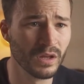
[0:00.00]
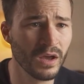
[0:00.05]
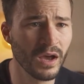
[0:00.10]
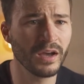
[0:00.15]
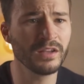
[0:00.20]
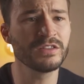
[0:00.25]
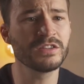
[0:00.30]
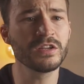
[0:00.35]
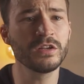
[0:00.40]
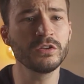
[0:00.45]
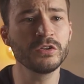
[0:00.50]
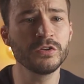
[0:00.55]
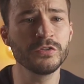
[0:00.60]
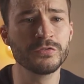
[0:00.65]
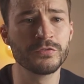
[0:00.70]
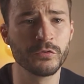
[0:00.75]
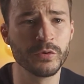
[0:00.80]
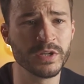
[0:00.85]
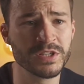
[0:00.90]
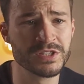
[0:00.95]
until
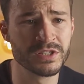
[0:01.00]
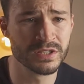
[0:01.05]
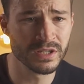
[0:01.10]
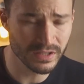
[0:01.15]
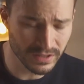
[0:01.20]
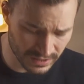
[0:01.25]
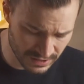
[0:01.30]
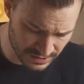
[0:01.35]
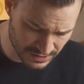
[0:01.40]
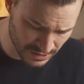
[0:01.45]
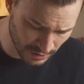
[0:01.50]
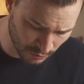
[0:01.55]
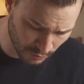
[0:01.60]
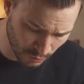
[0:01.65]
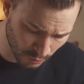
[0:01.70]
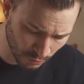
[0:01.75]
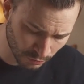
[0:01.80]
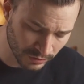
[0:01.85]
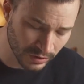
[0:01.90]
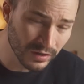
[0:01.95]
you've reached the
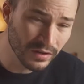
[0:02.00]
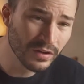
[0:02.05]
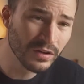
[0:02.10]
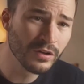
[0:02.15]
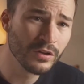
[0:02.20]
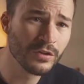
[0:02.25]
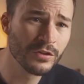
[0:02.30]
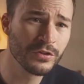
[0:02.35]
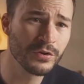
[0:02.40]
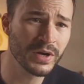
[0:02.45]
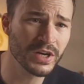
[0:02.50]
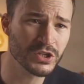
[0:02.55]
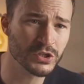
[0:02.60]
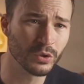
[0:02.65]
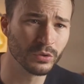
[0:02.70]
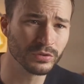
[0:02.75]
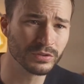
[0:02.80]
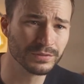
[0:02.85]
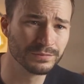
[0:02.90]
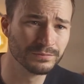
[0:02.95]
so-called
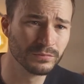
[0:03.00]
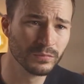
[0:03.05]
threshold.